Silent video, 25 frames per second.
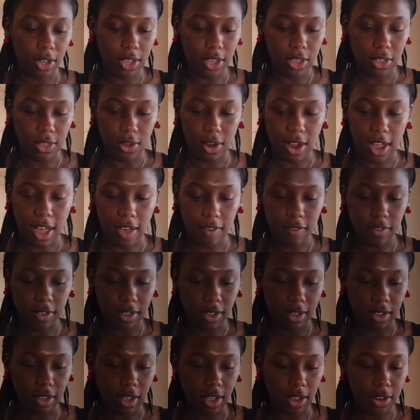either
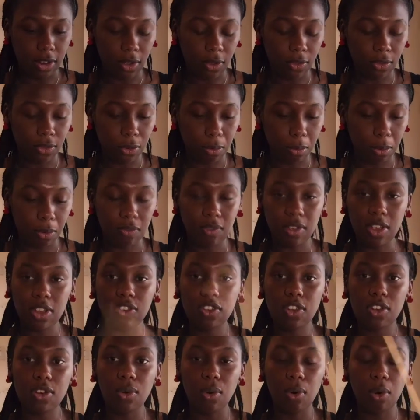having adult
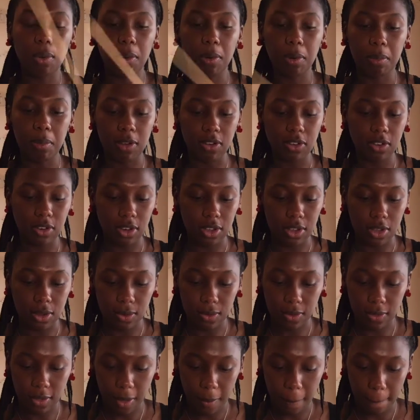supervision or permission to
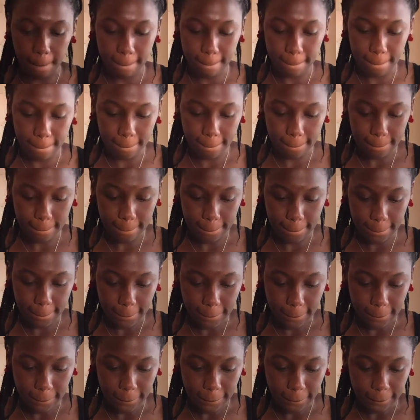use them.
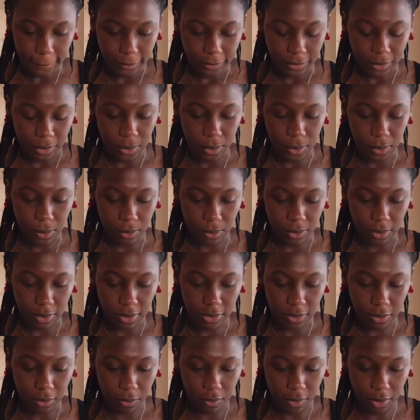Ooh,
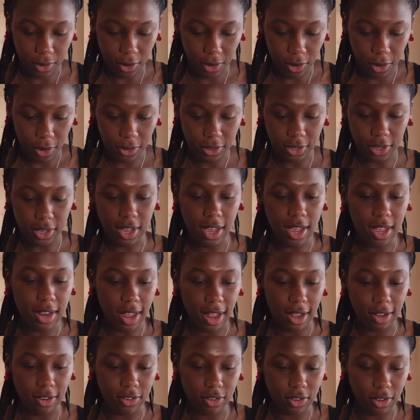these are really hard to cut
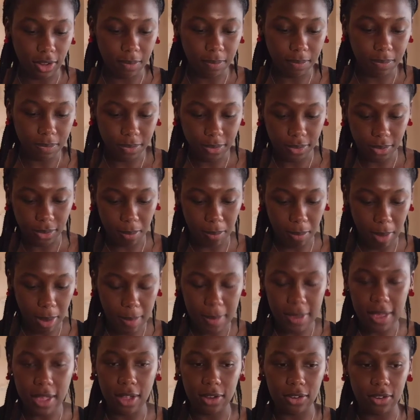actually. So
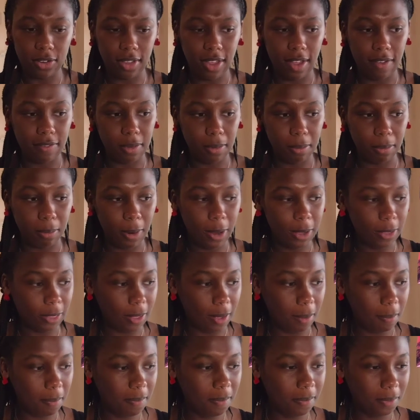maybe I'll just have to break
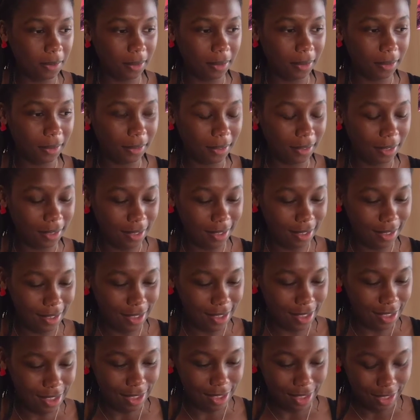them.
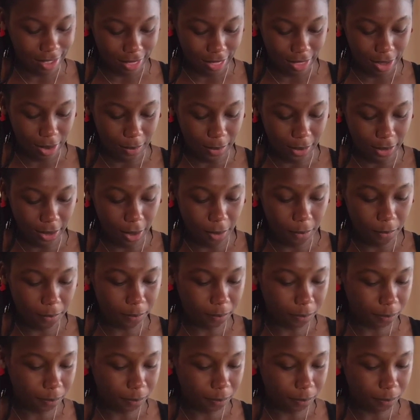There we go.